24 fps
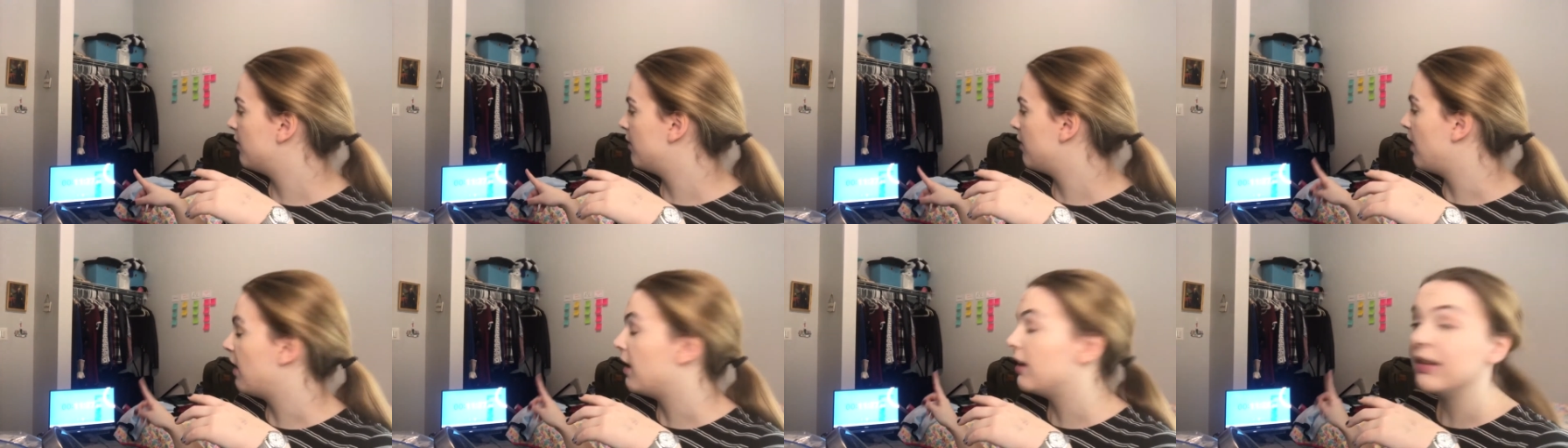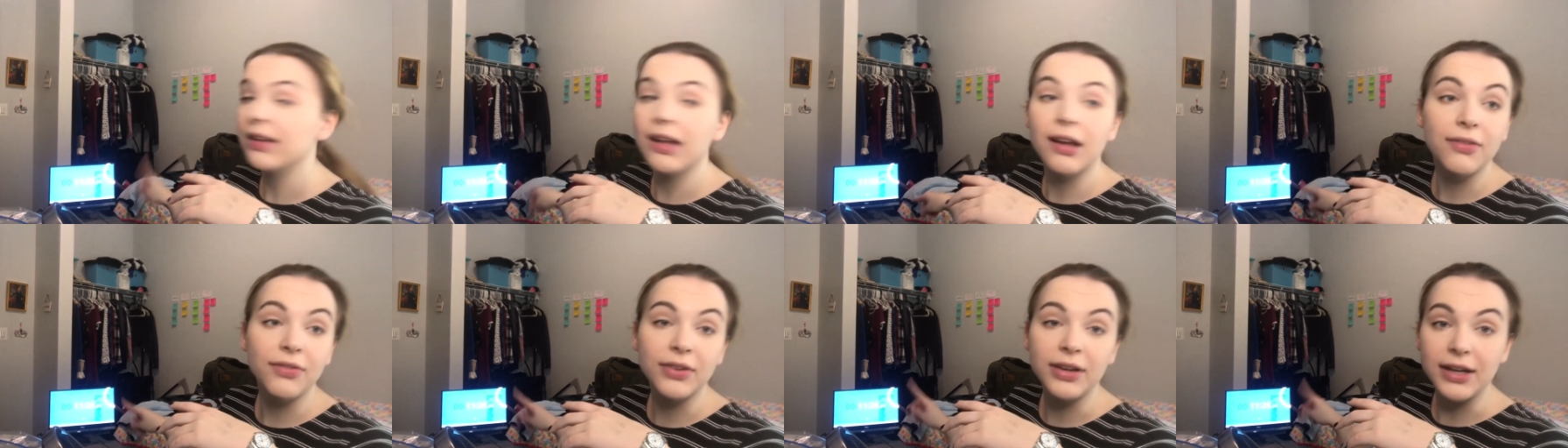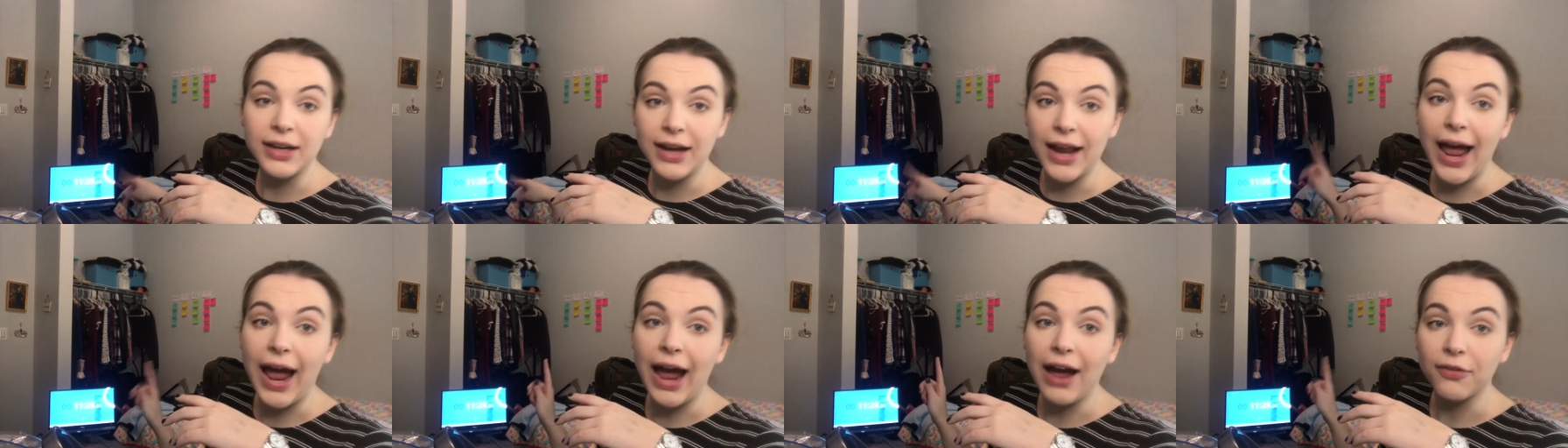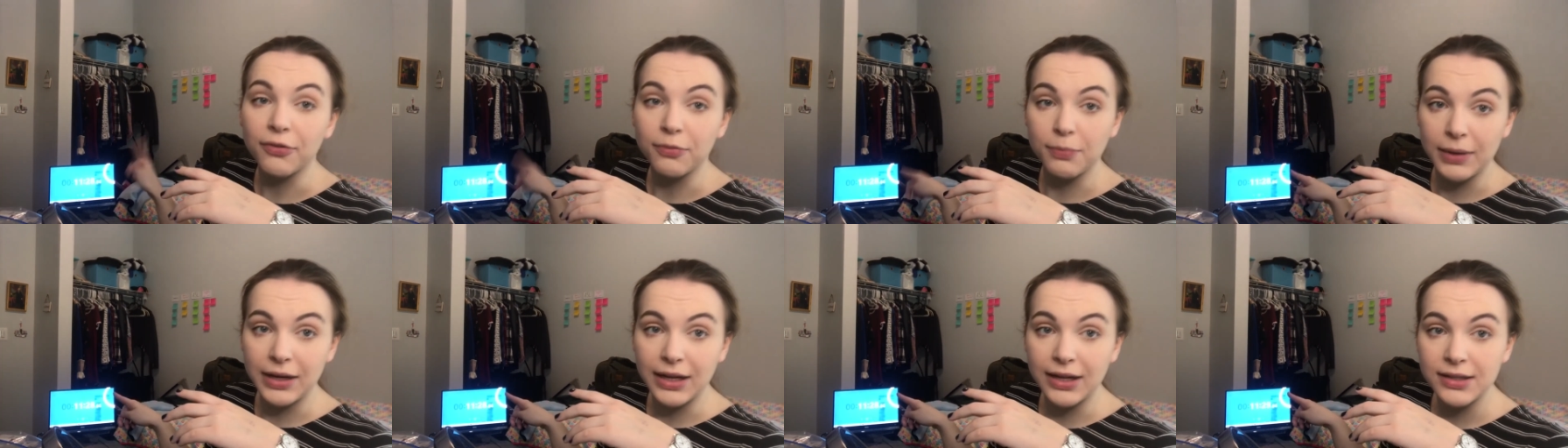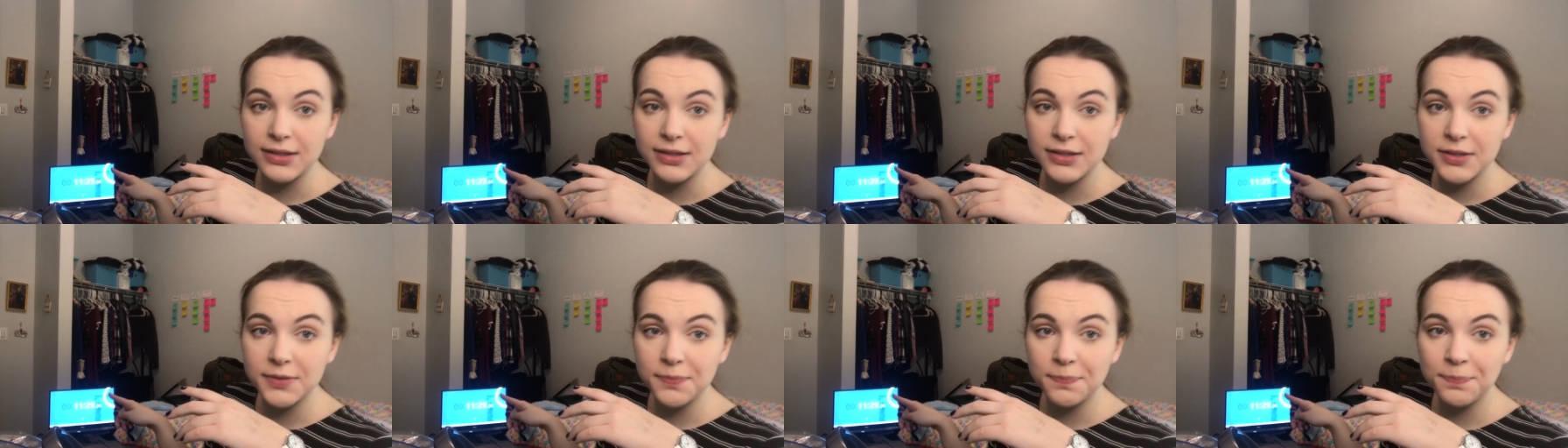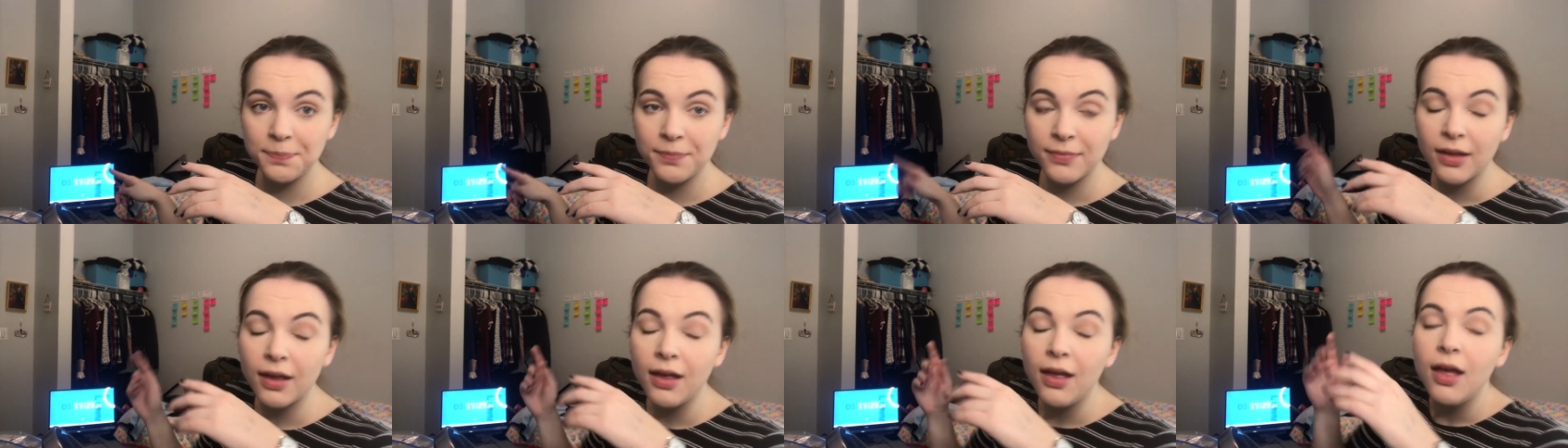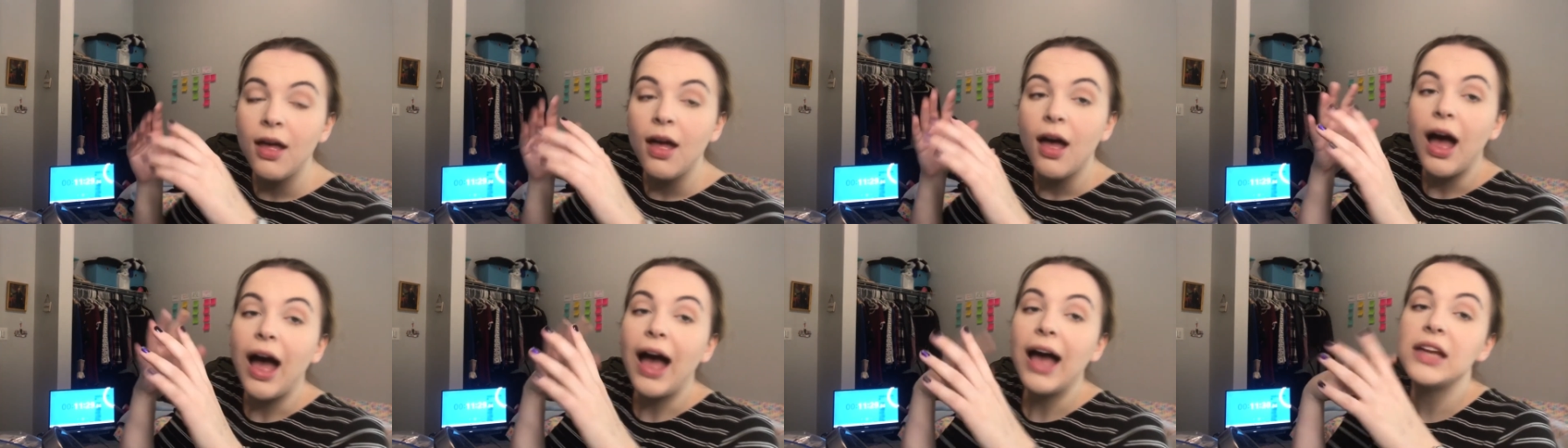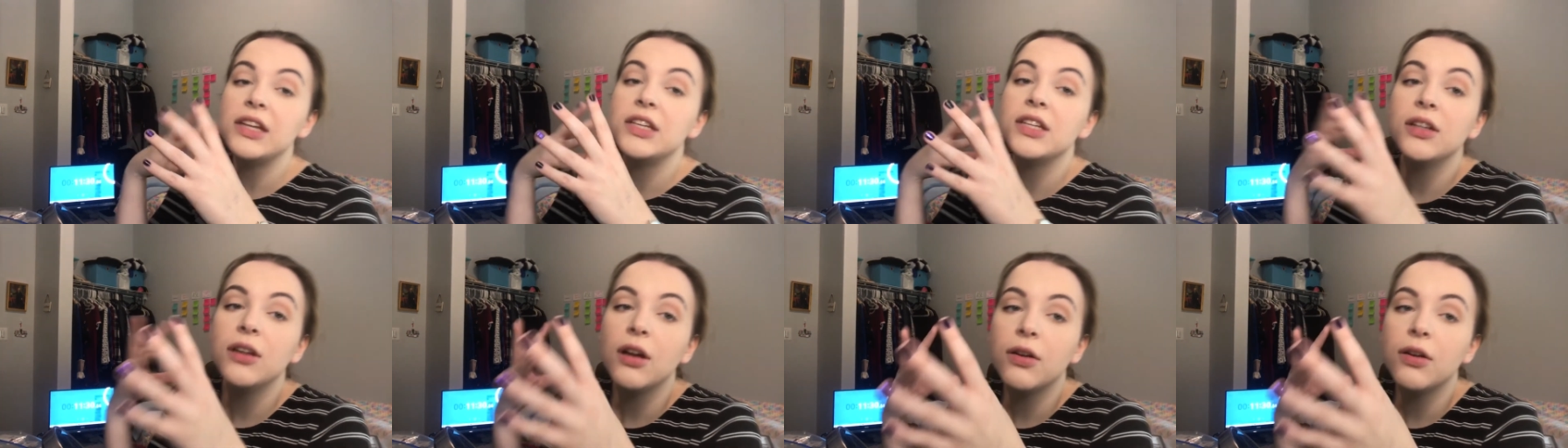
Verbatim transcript: eleven and a half minutes. I didn't,